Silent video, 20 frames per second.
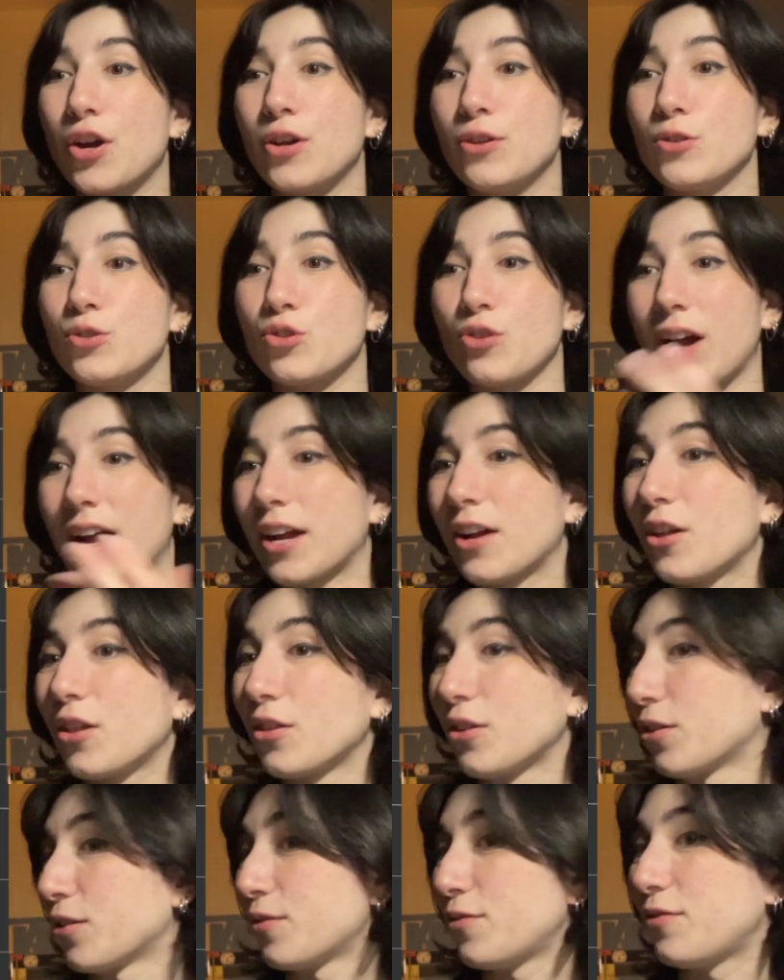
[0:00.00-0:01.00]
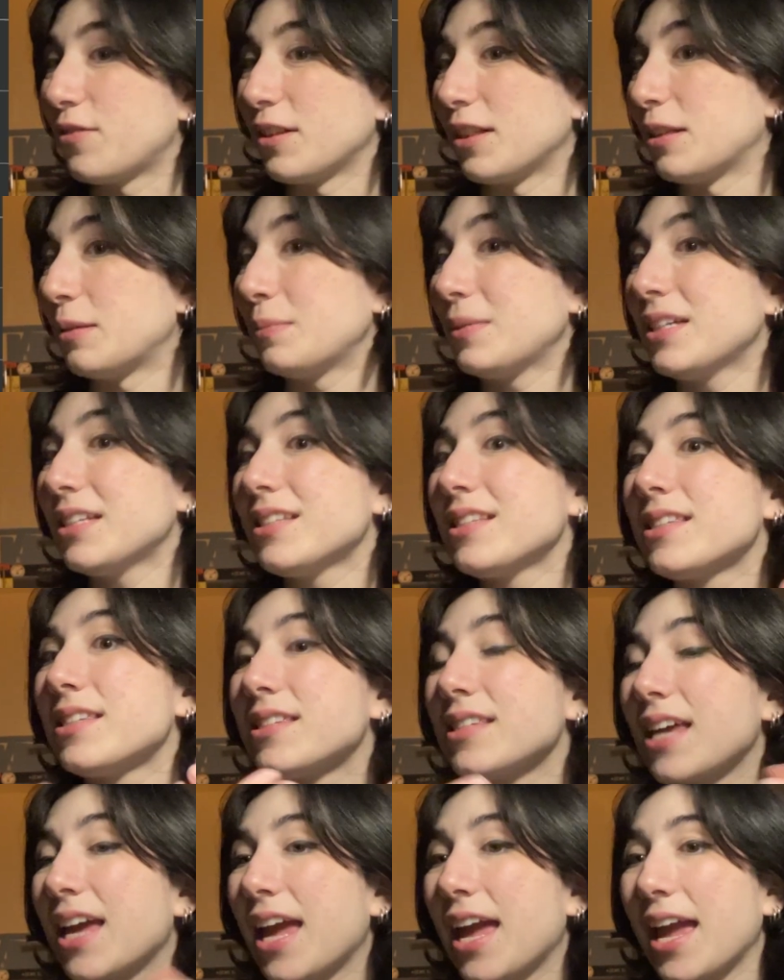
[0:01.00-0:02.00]
tricolored
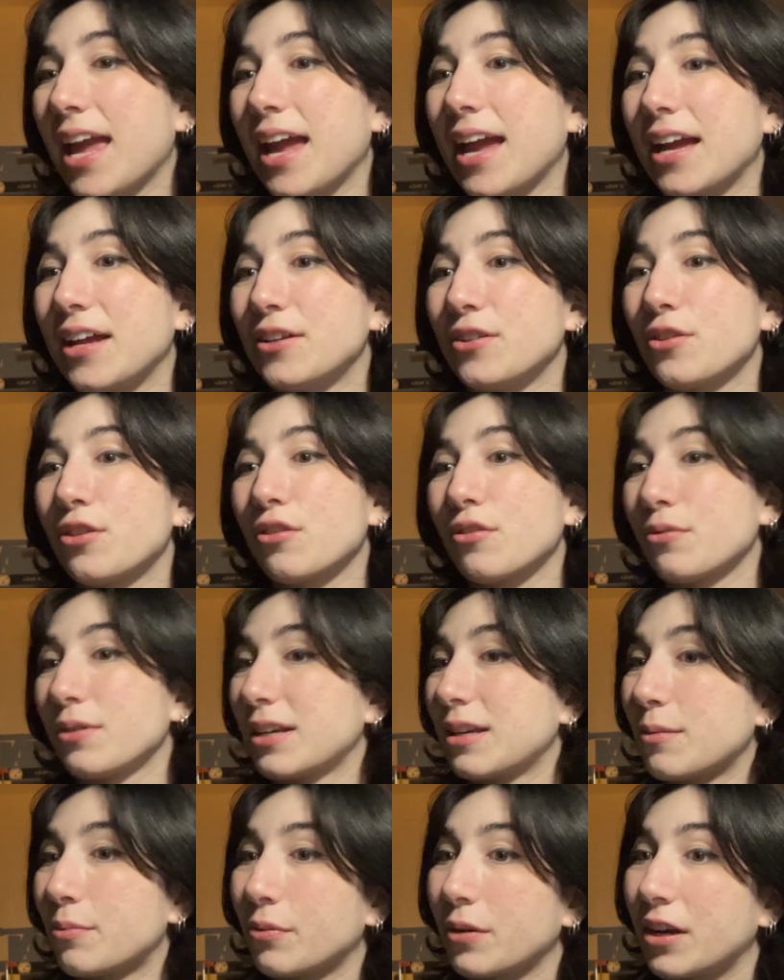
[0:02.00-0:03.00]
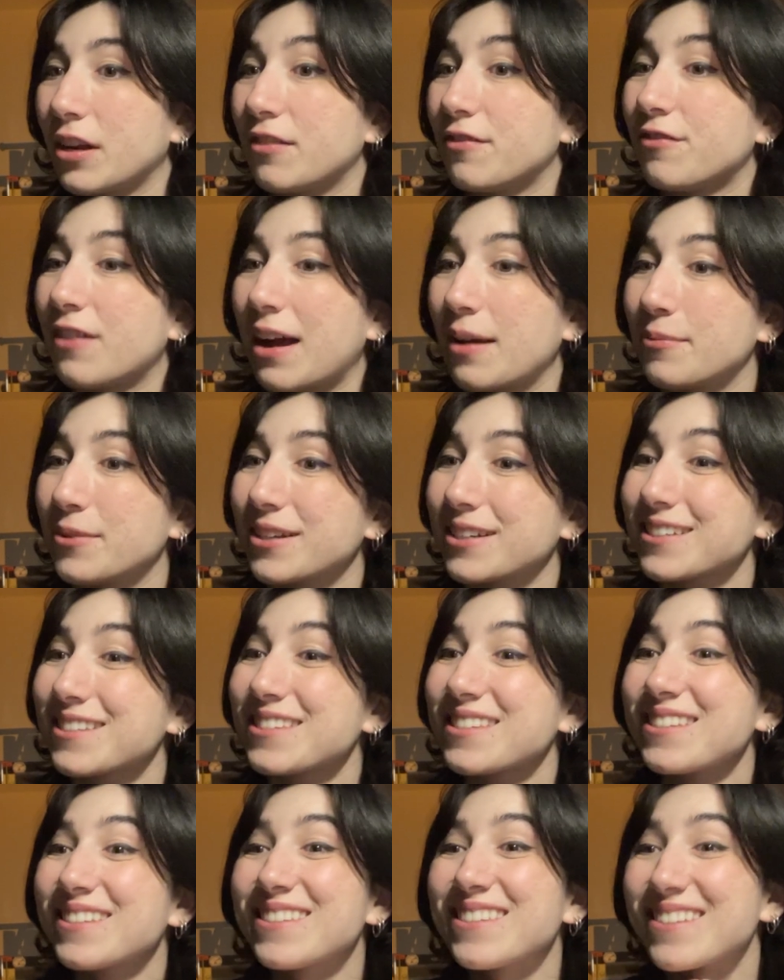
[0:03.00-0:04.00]
filaments and 3D printed
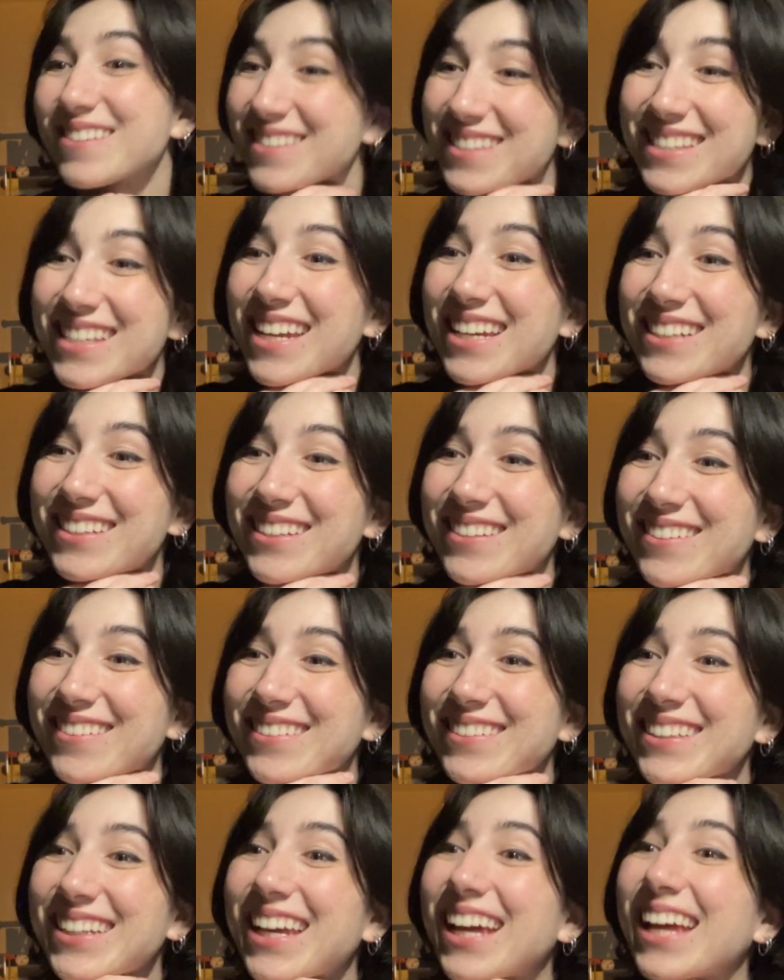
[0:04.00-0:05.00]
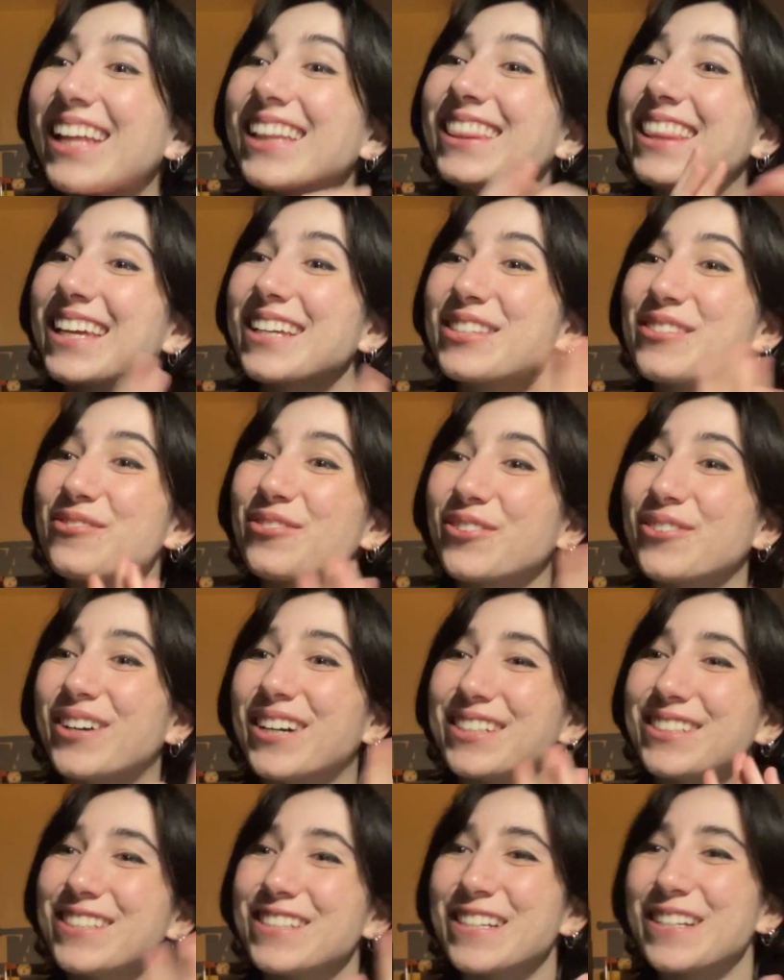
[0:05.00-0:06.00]
fabrics. So stay tuned and thanks for
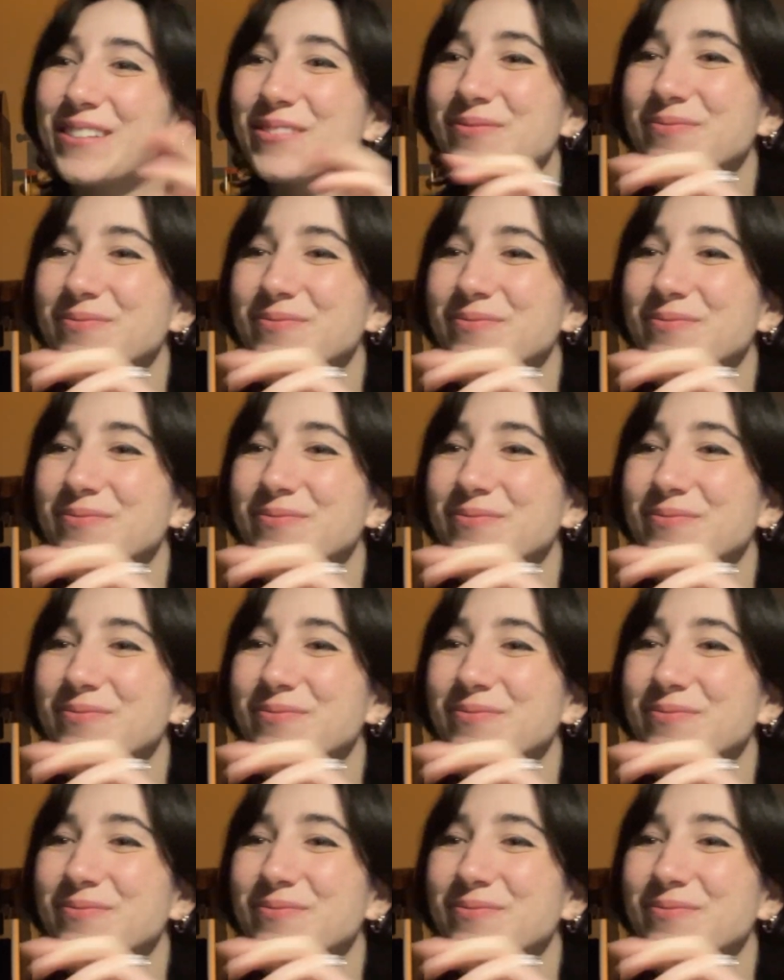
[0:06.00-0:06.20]
watching.